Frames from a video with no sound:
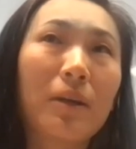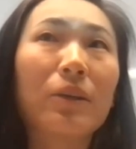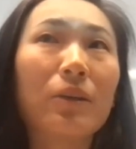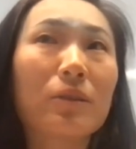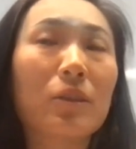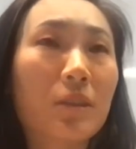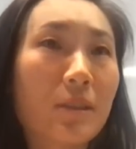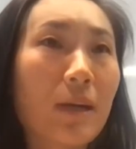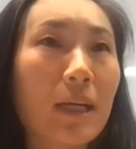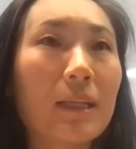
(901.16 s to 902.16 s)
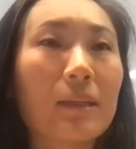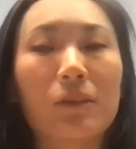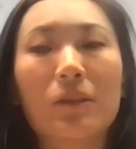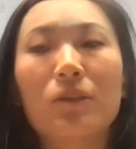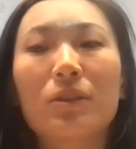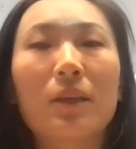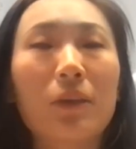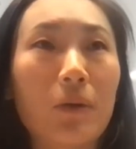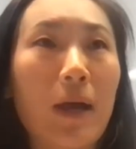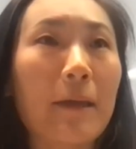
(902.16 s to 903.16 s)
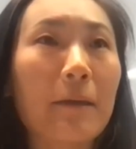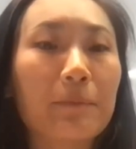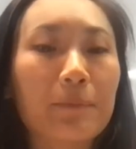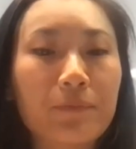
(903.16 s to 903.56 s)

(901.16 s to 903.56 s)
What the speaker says: our users directly or to the UI.